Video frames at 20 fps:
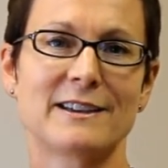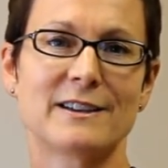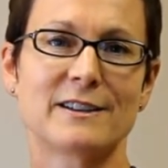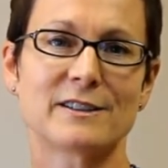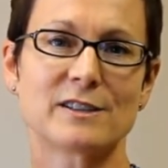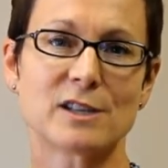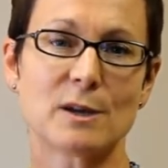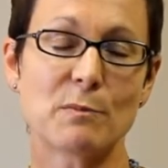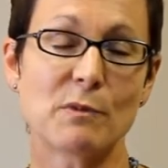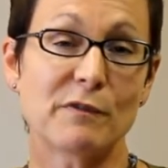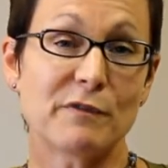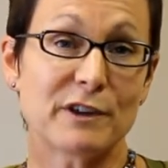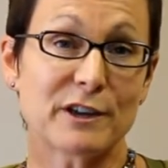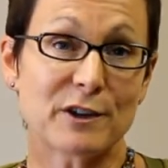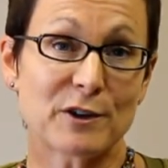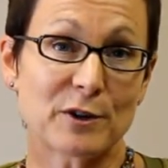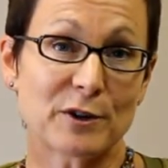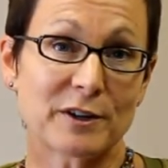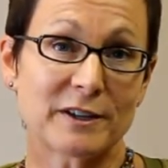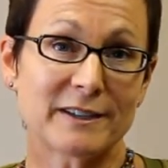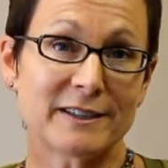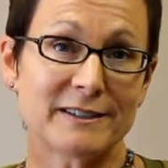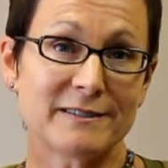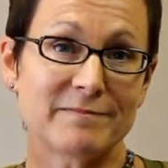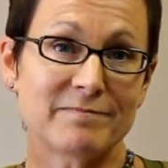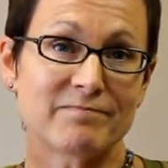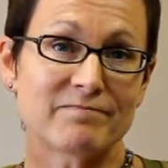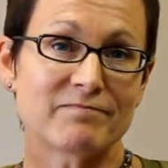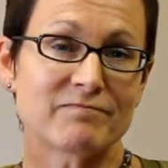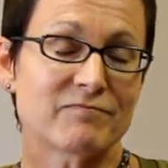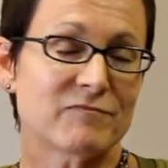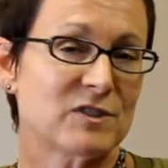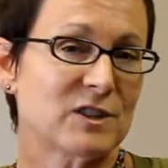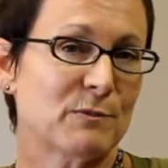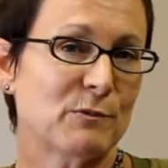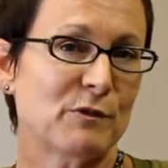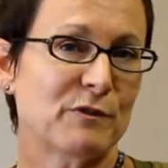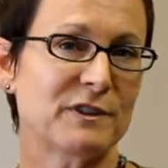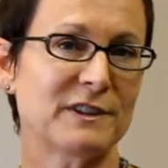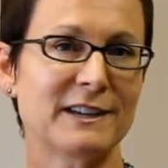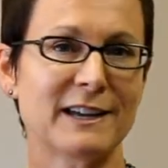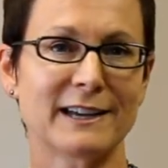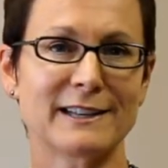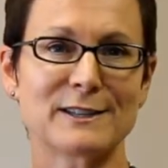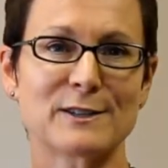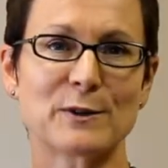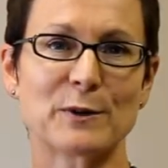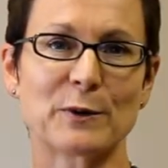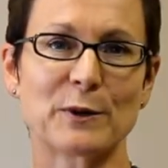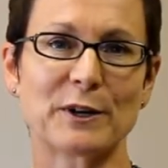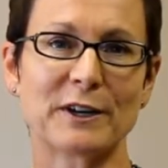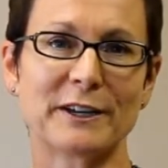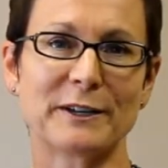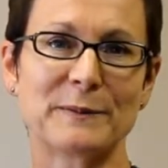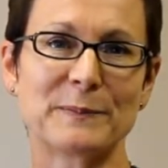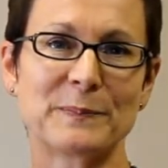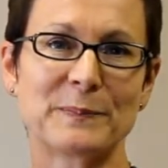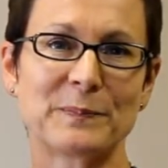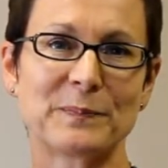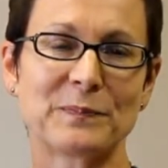Some of it good, some of it not so good.